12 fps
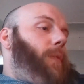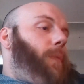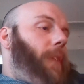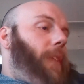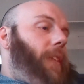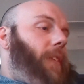
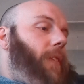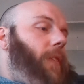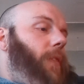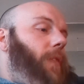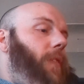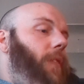break,
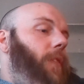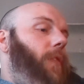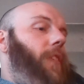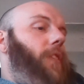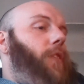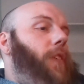
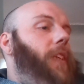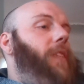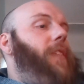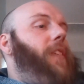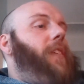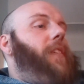what is
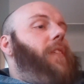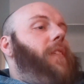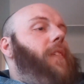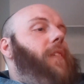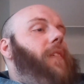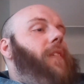transient
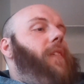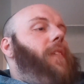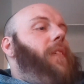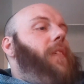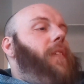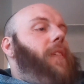
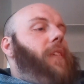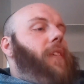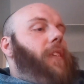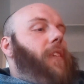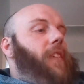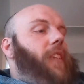
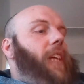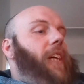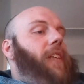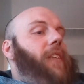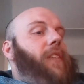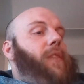is
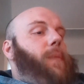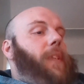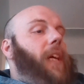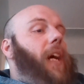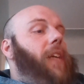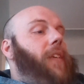that it is
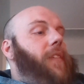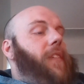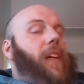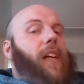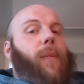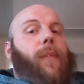beyond the
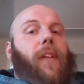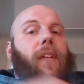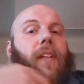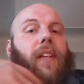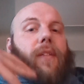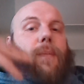time,
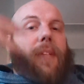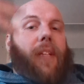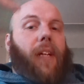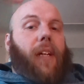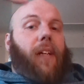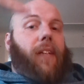that is
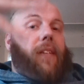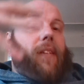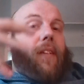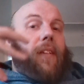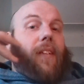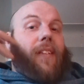beyond
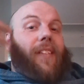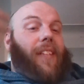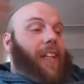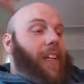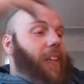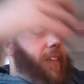
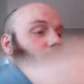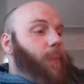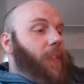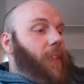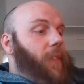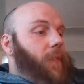change and
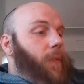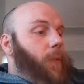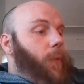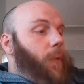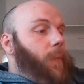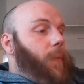beyond
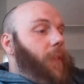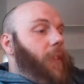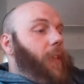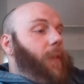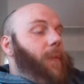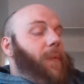form,
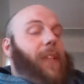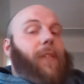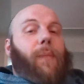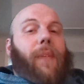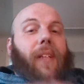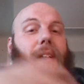and
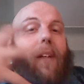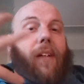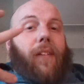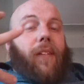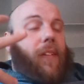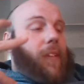even beyond